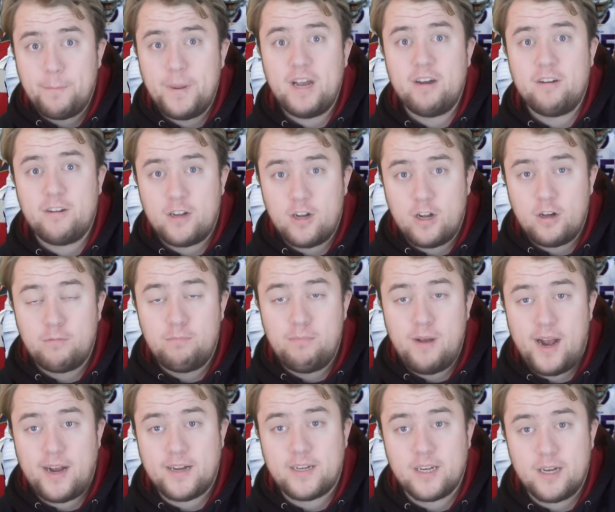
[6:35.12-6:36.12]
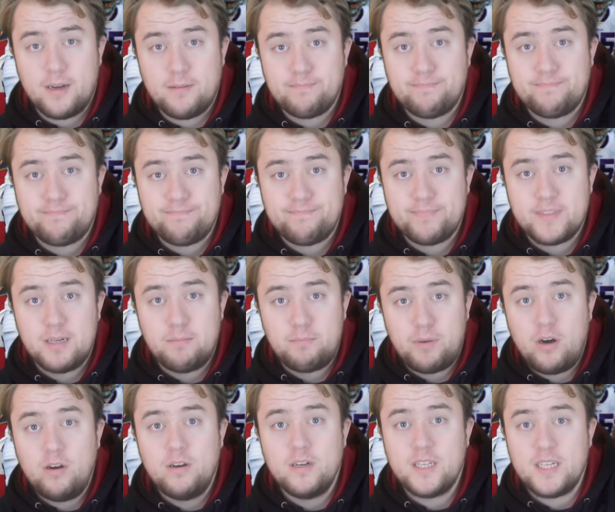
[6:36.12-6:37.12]
very close matchup.
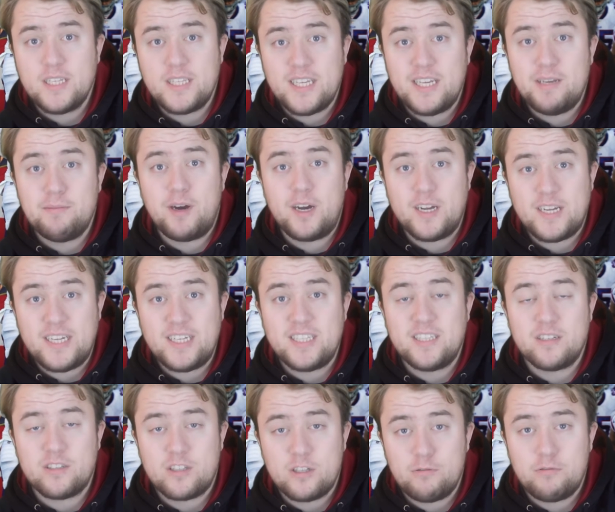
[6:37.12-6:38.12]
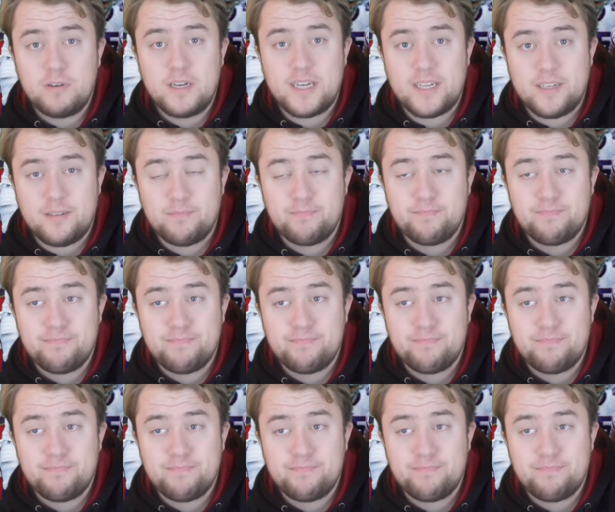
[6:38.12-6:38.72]
Both of the teams are eager to win.